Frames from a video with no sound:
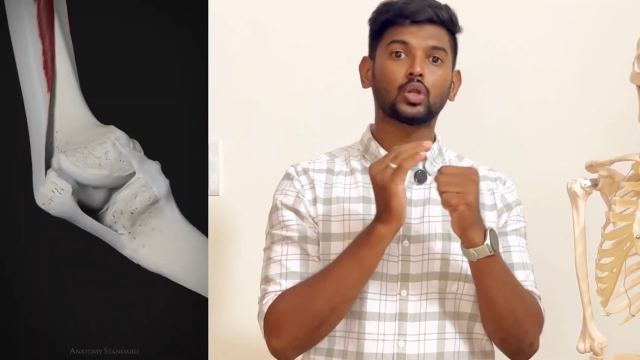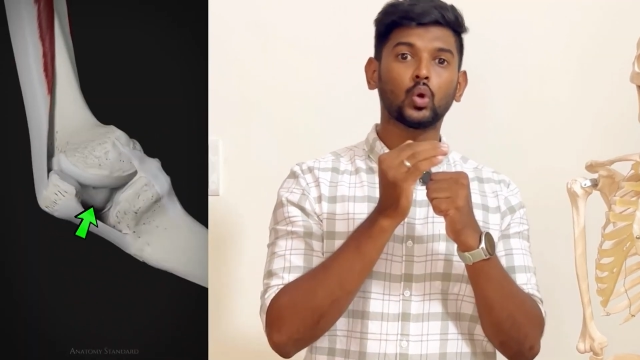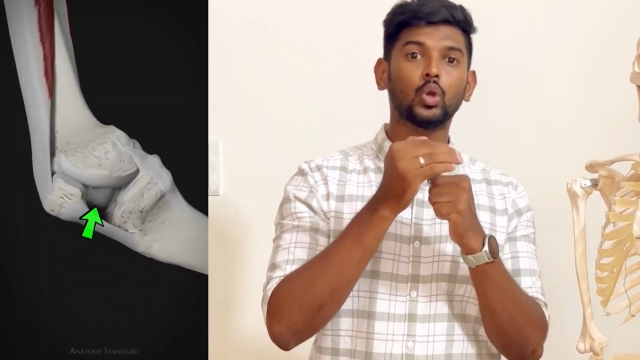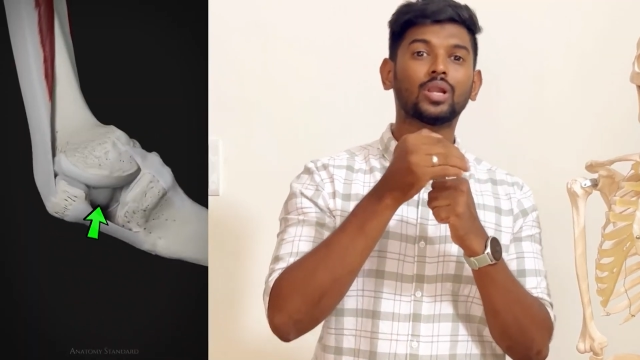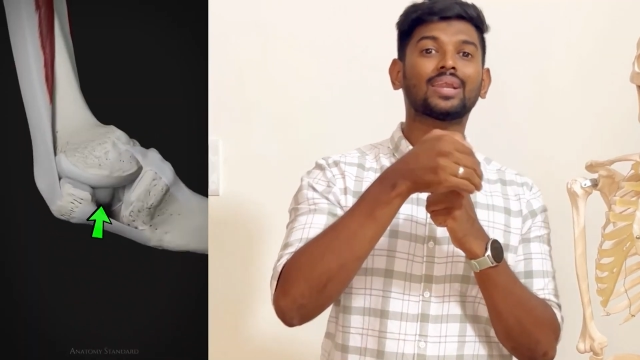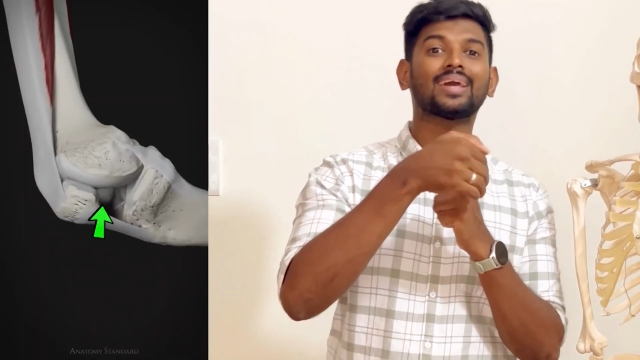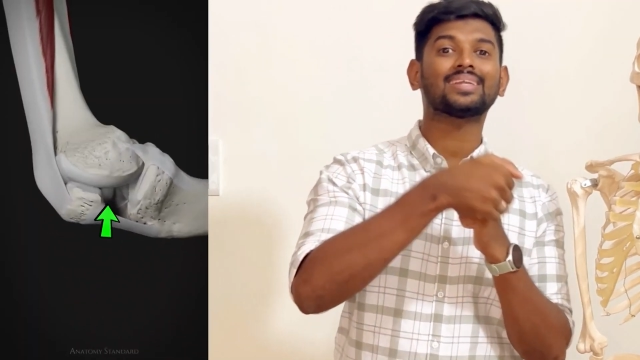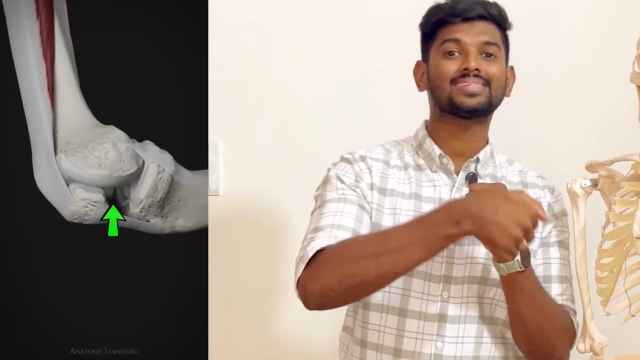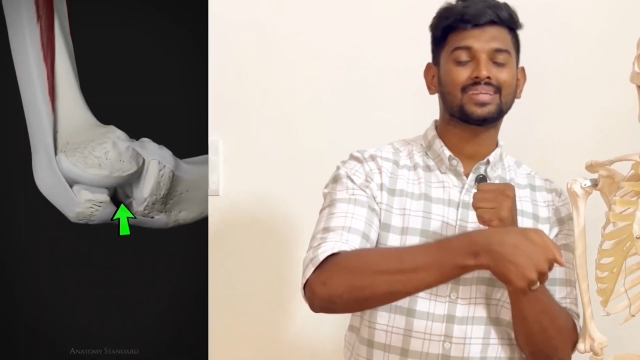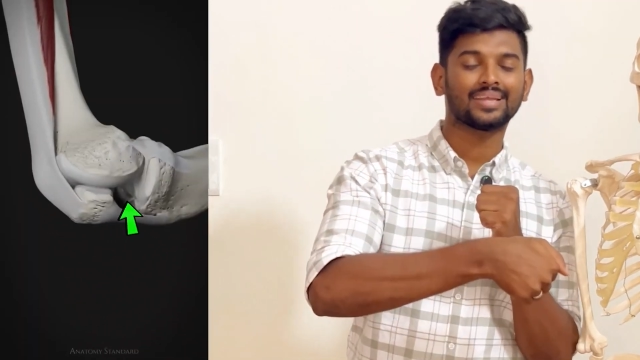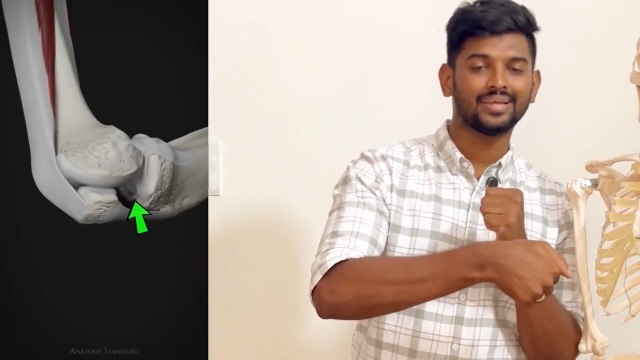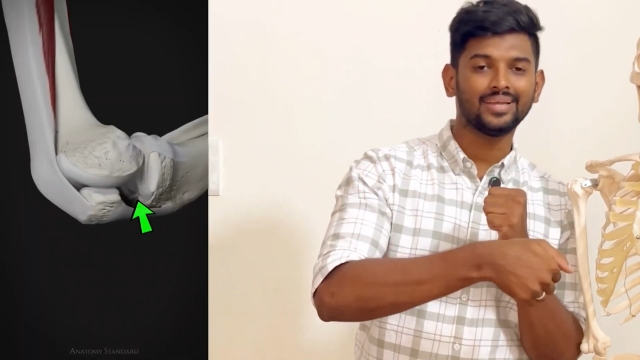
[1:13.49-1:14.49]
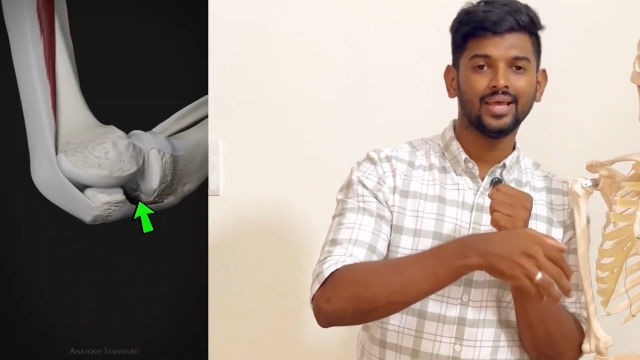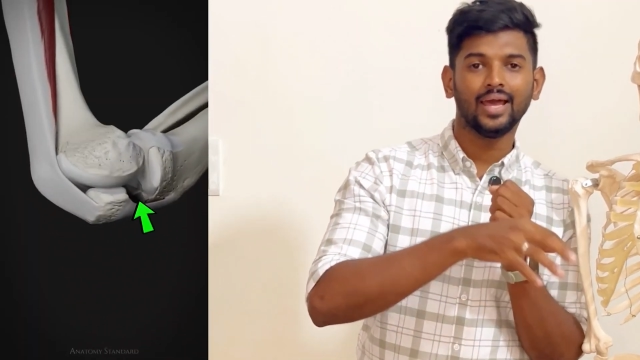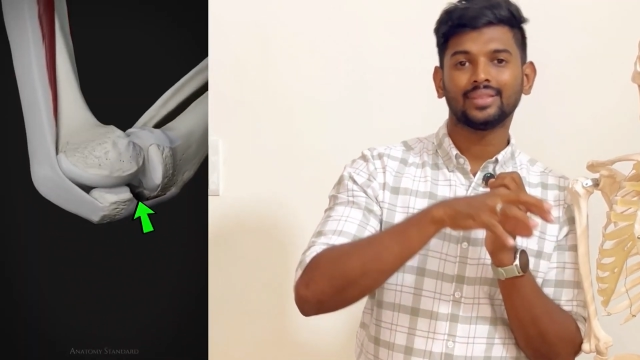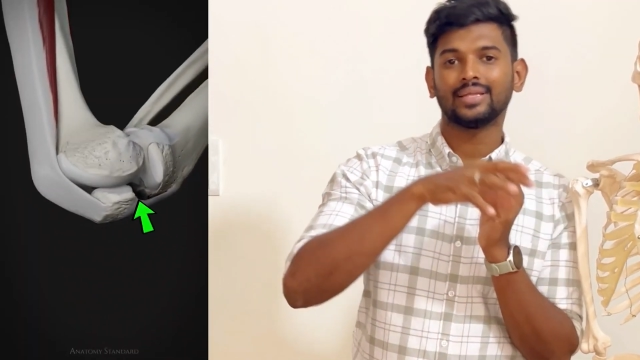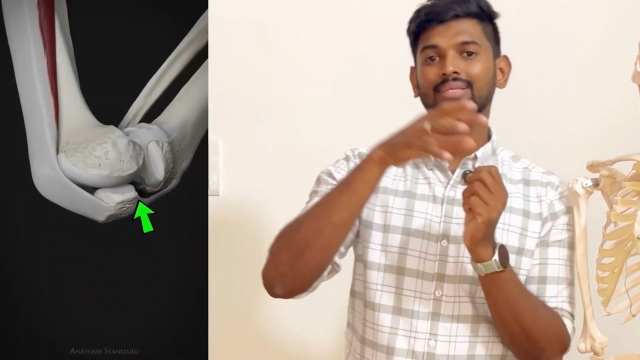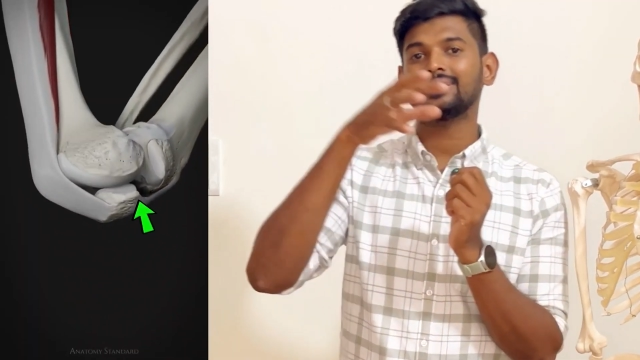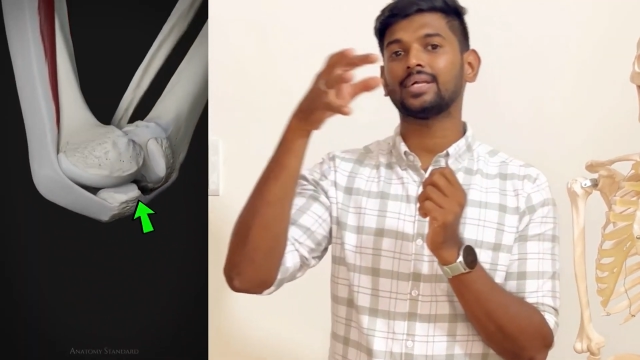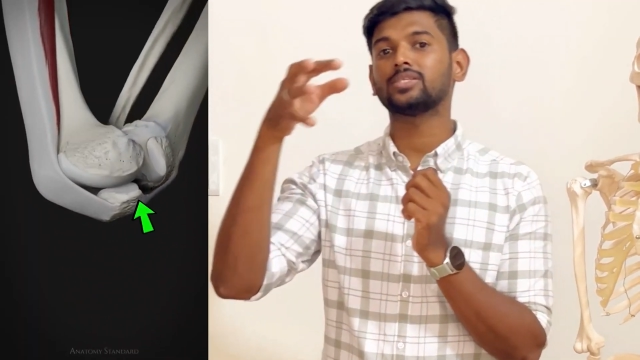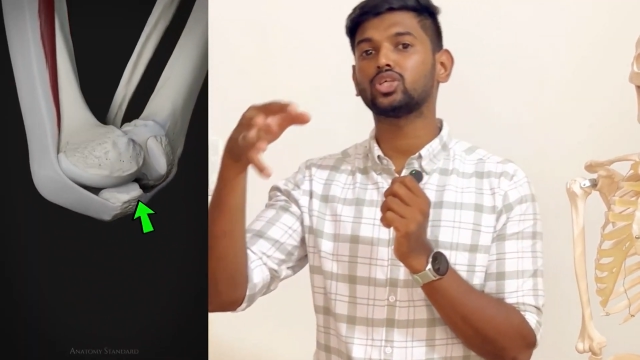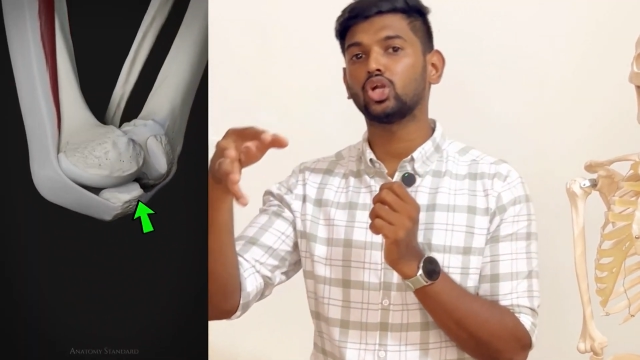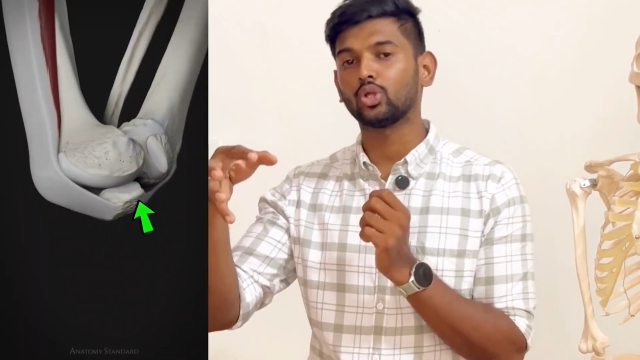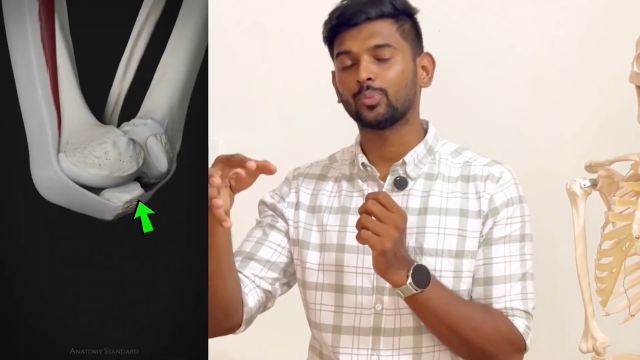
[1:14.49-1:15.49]
roll, glide, slide, that is
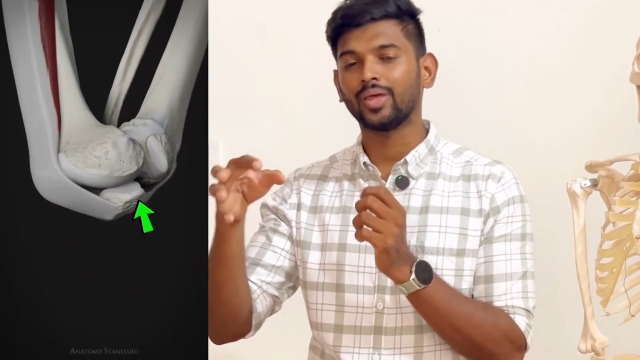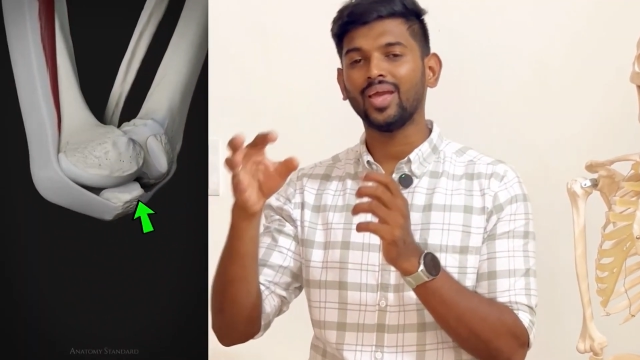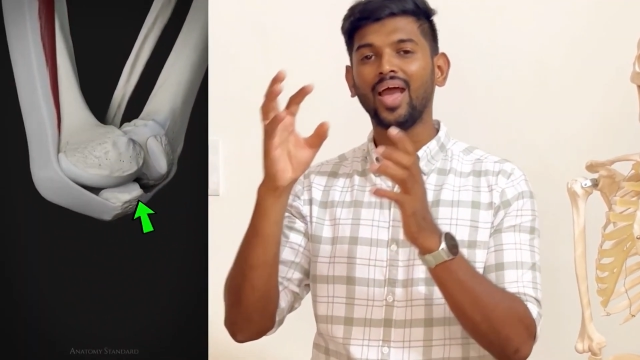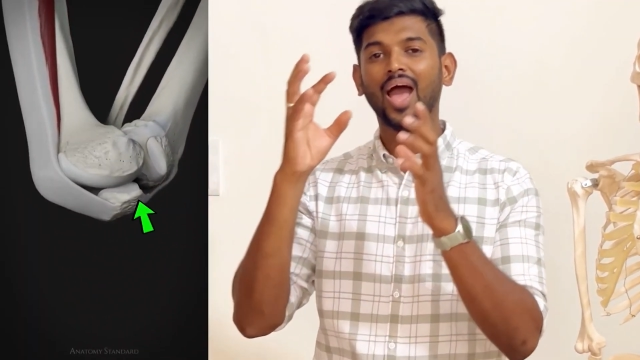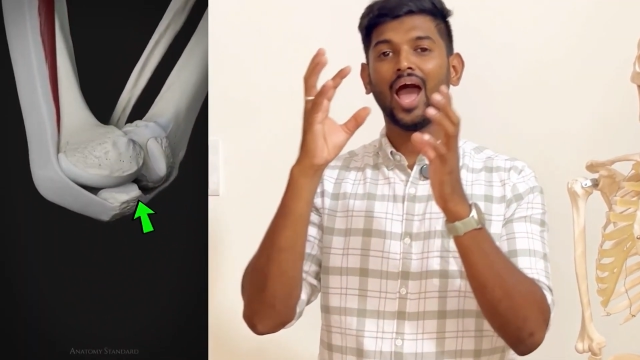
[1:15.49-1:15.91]
considered to be a